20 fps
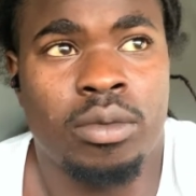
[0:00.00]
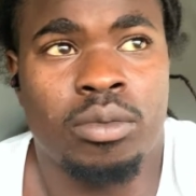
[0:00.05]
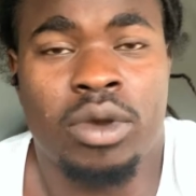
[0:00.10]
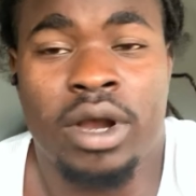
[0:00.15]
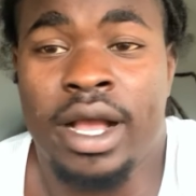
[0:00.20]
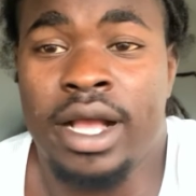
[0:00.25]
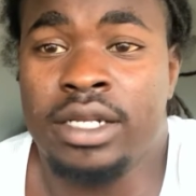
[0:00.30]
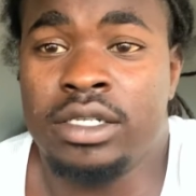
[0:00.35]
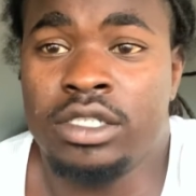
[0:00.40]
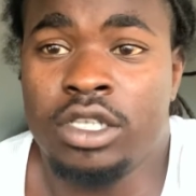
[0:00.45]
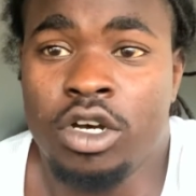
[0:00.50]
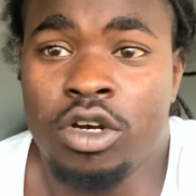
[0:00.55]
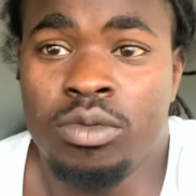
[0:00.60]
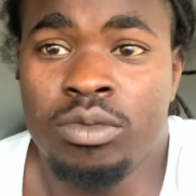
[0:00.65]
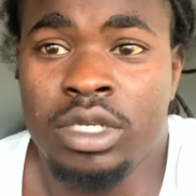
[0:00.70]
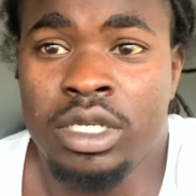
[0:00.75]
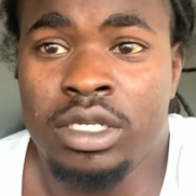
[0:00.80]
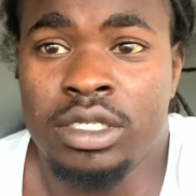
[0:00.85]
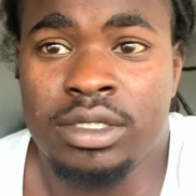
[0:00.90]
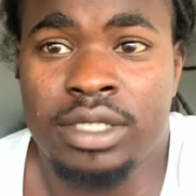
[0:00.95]
Brad told
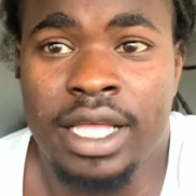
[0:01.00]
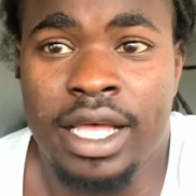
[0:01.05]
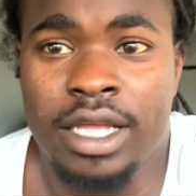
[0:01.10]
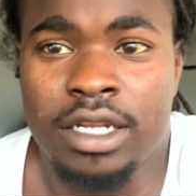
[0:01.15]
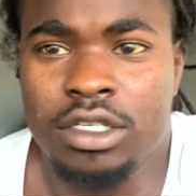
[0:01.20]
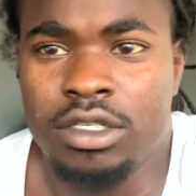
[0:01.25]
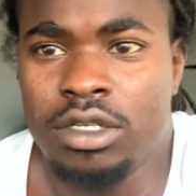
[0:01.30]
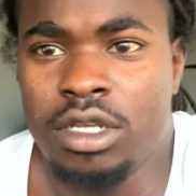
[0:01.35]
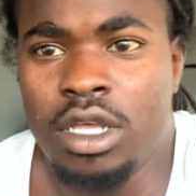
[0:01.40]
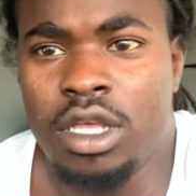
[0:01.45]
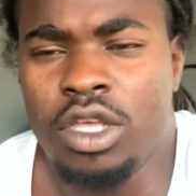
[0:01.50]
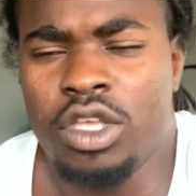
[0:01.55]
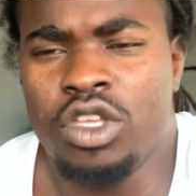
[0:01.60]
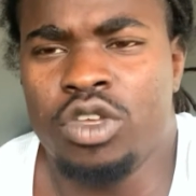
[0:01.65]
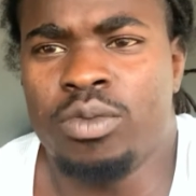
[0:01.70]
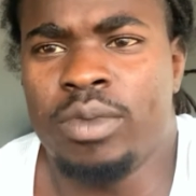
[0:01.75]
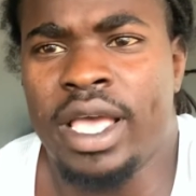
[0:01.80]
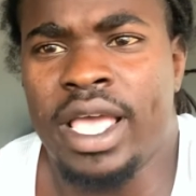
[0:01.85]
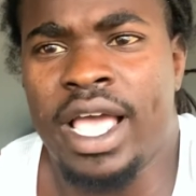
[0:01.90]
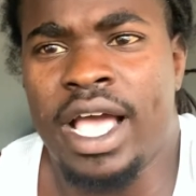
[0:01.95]
me, is that
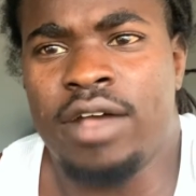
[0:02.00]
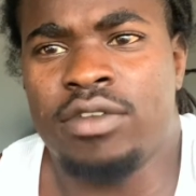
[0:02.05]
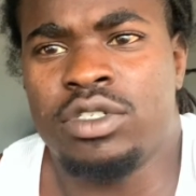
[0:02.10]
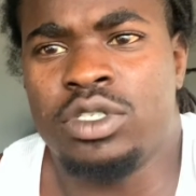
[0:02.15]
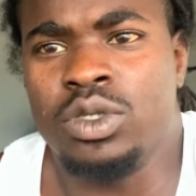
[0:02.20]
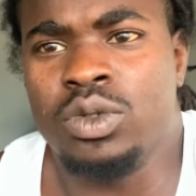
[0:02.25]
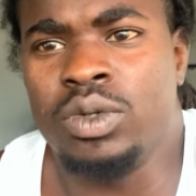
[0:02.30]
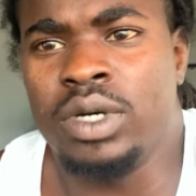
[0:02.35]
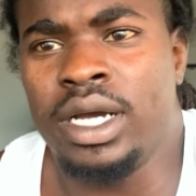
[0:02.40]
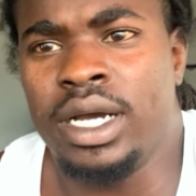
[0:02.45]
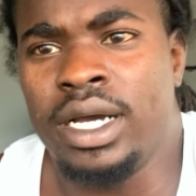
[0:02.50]
you may have to